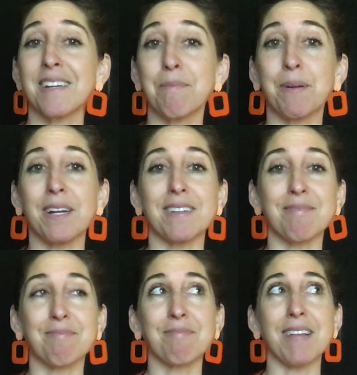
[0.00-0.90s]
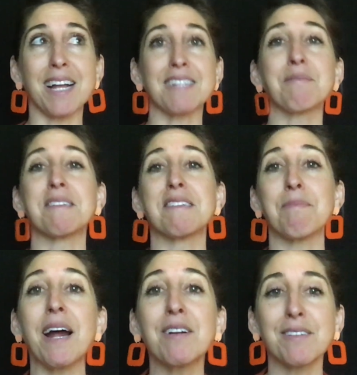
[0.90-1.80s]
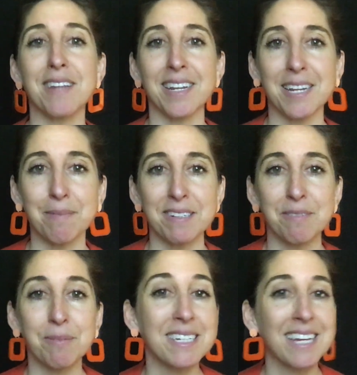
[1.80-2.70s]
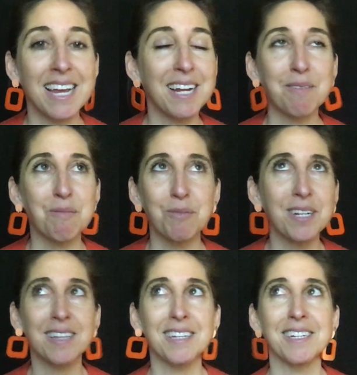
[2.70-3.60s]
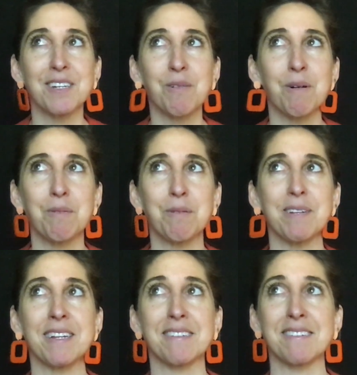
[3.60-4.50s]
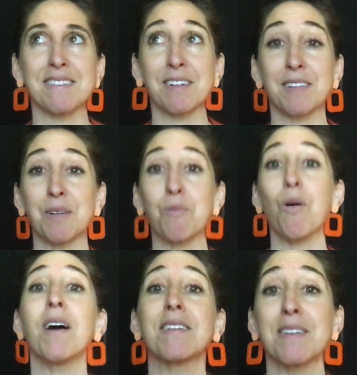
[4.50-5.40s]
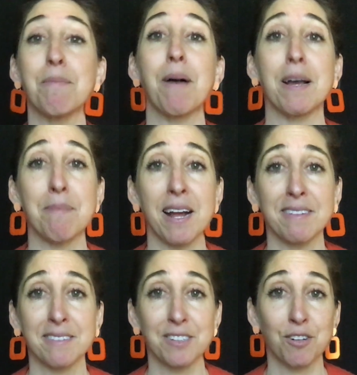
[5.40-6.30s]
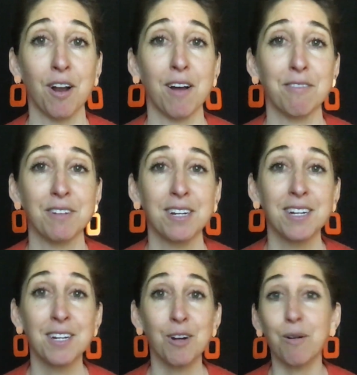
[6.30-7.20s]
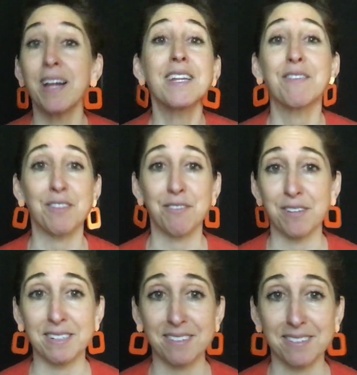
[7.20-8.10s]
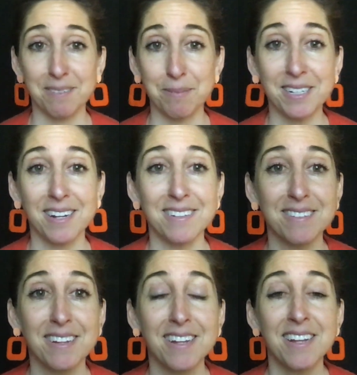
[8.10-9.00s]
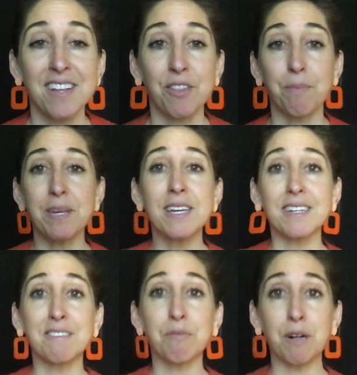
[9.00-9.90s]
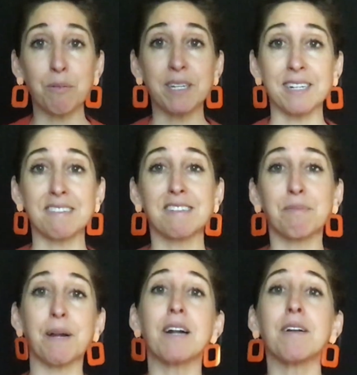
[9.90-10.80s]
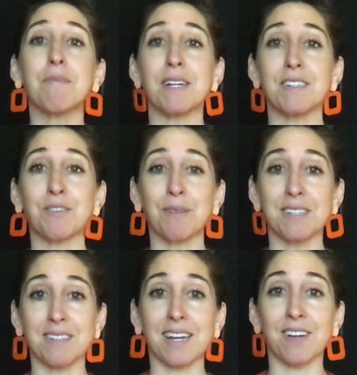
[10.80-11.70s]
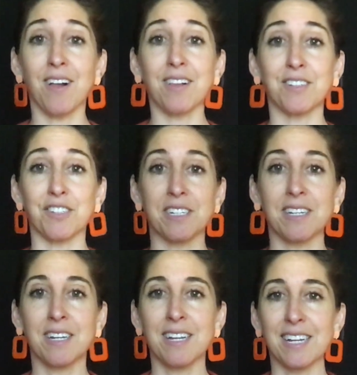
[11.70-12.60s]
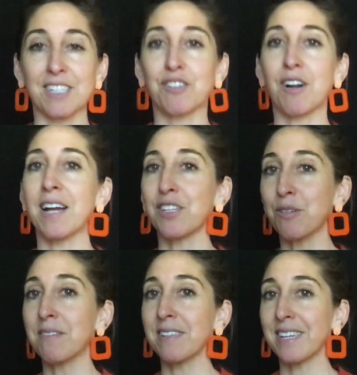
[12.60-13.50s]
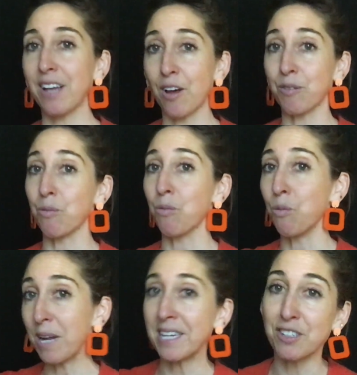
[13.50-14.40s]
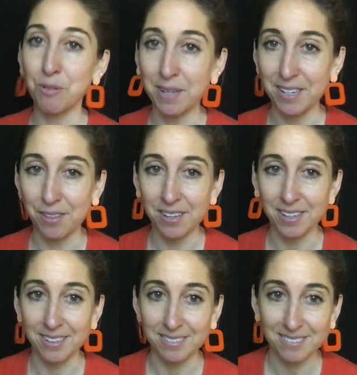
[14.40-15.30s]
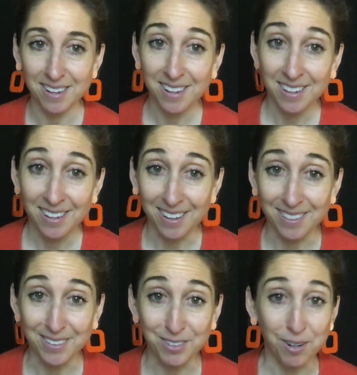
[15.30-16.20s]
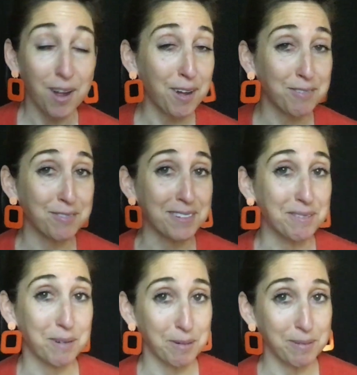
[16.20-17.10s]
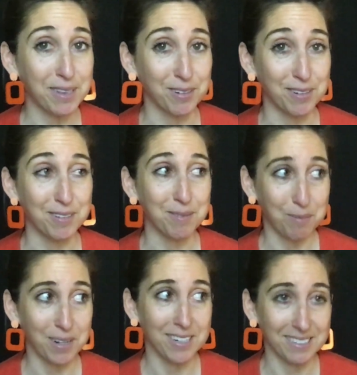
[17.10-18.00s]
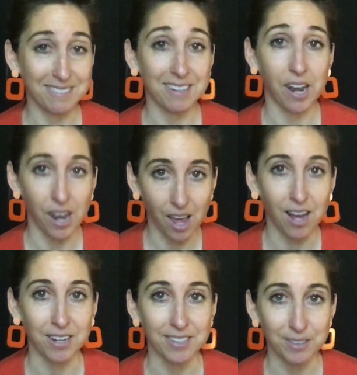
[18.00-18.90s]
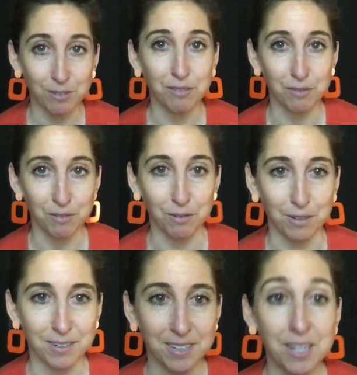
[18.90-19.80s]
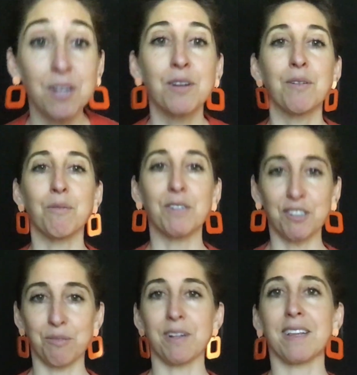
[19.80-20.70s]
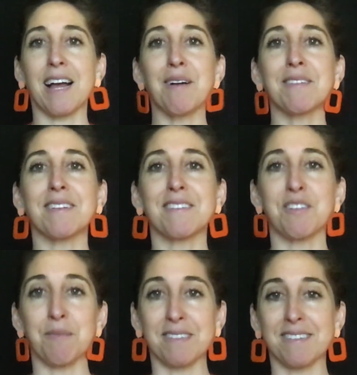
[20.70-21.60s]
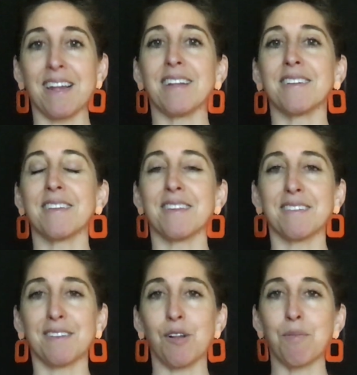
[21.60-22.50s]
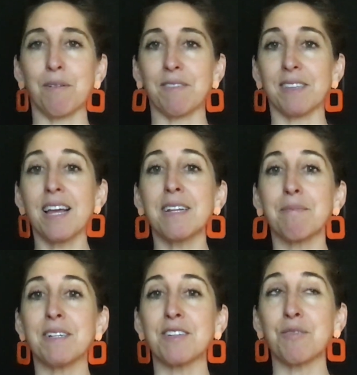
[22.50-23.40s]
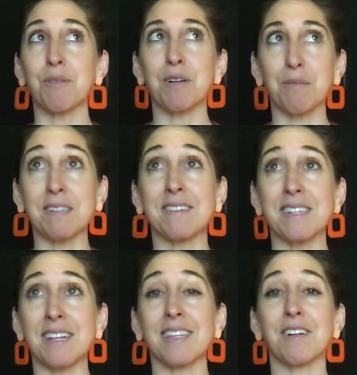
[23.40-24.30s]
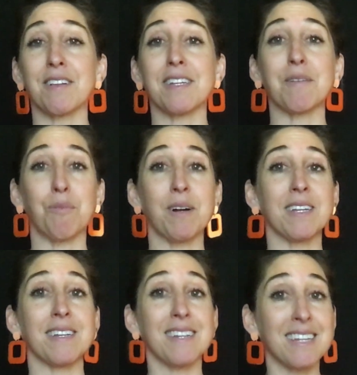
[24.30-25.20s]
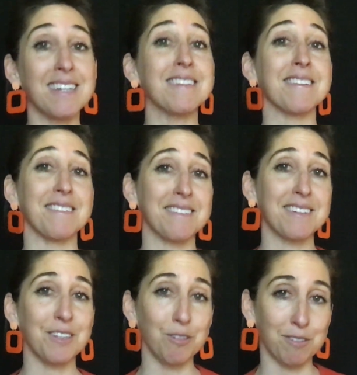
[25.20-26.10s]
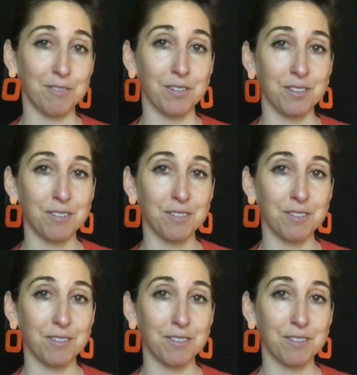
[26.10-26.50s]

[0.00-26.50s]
But as with spiral dynamics, we can't really, nor would we necessarily want to bypass the trough or any of the phases, because the peak is where we experiment with a technology and try using it on way too many things. And the trough is where we learn what it's not useful for, which is what allows us to ascend the slope of enlightenment, where we see clearly what it is useful